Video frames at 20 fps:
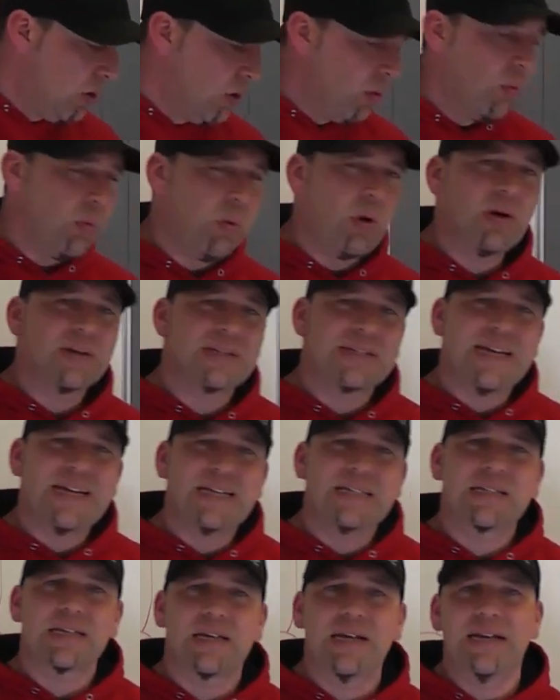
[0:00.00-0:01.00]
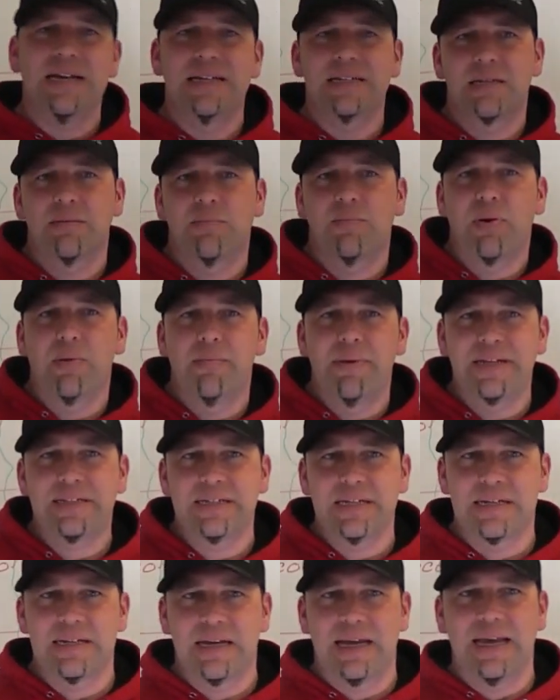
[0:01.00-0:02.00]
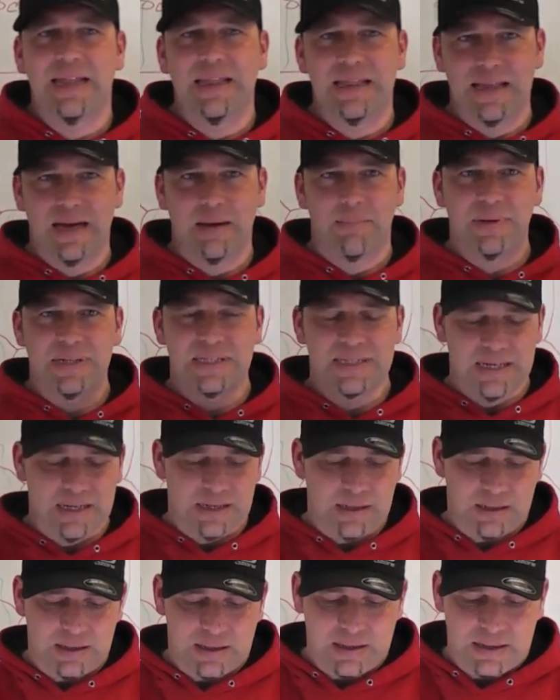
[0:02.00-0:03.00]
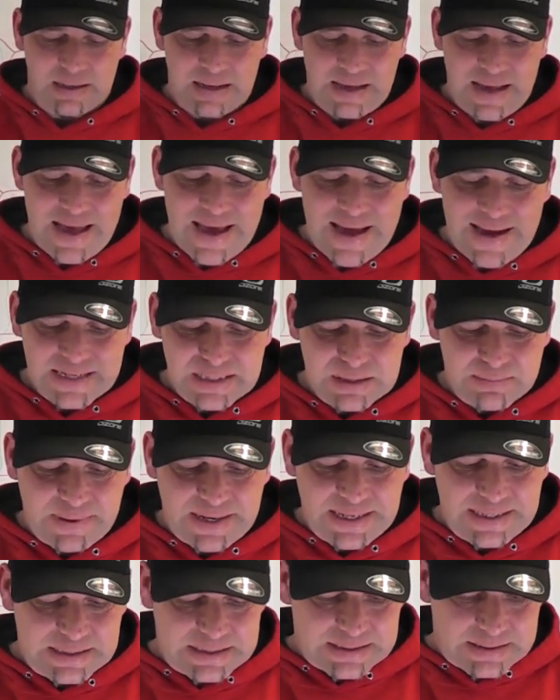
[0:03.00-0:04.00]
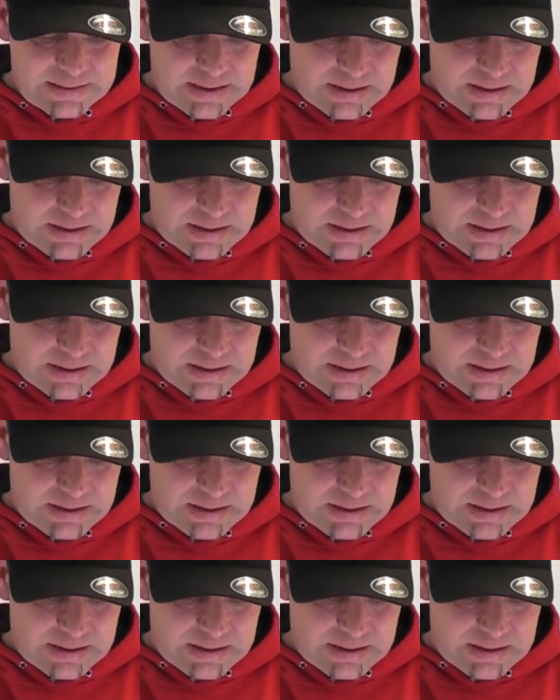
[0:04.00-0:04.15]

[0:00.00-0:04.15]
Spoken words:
what is and isn't permitted in that particular airspace.